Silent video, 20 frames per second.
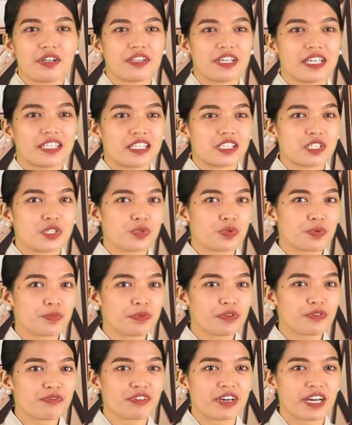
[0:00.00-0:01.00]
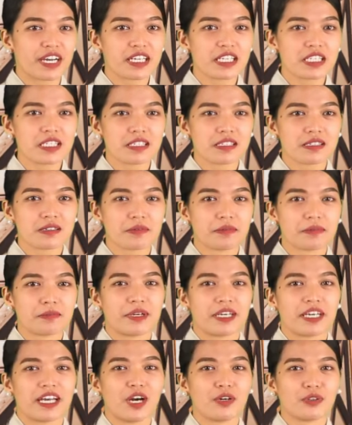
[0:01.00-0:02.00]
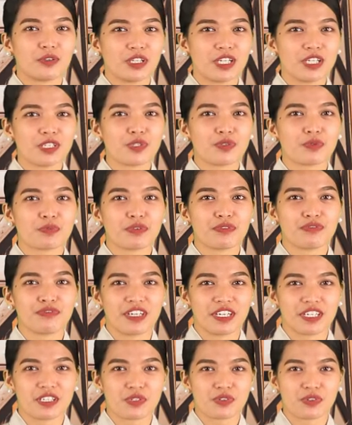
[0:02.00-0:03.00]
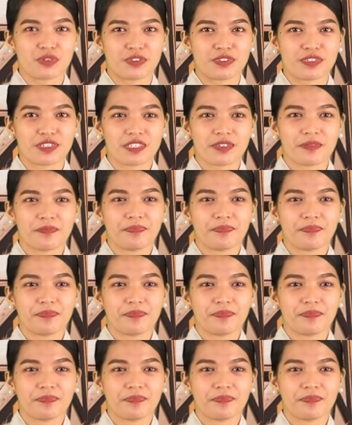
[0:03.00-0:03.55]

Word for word: that is supervised by outlet supervisors.